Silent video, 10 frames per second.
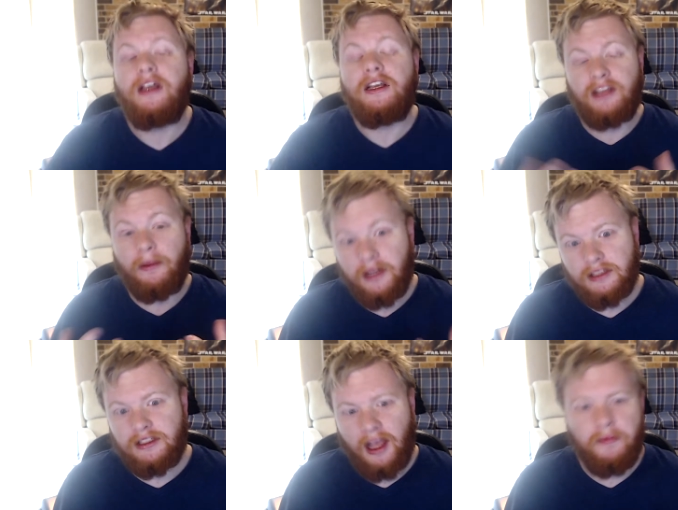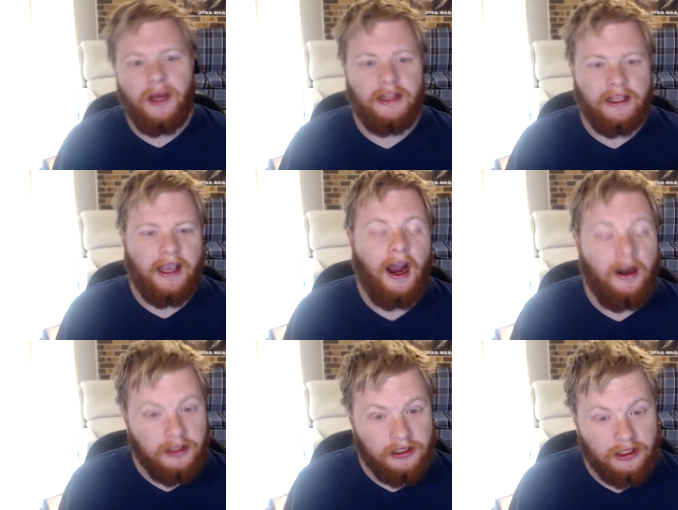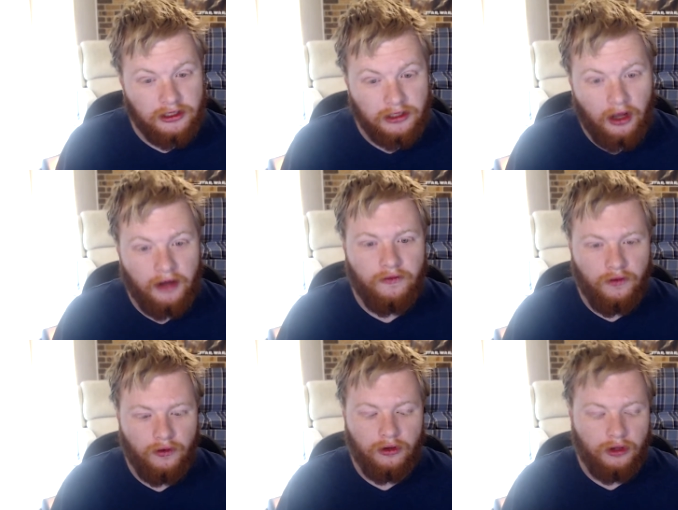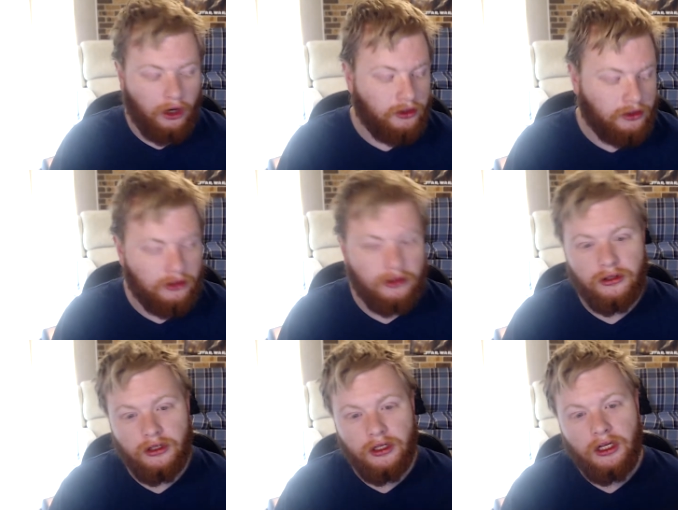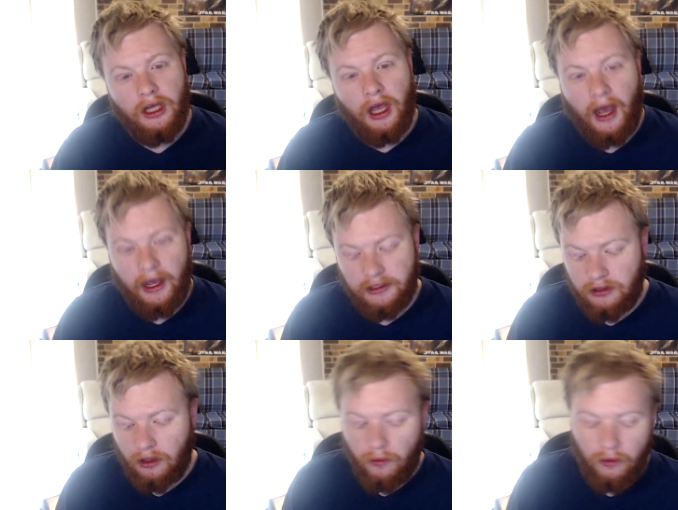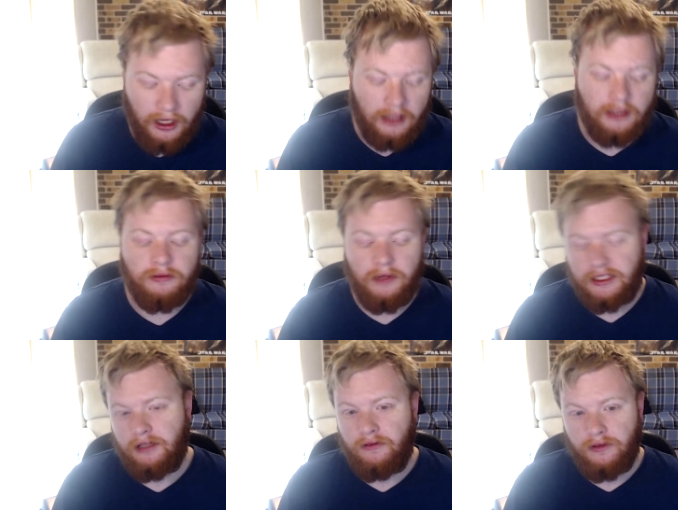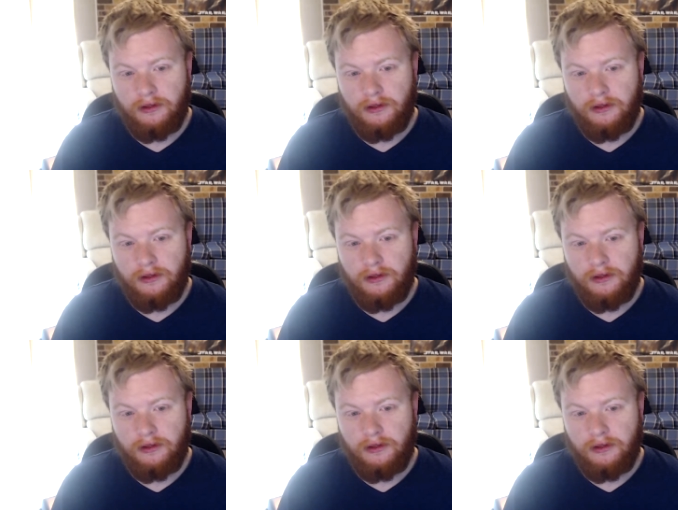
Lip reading: something to say about the character design for KOTOR as well, especially for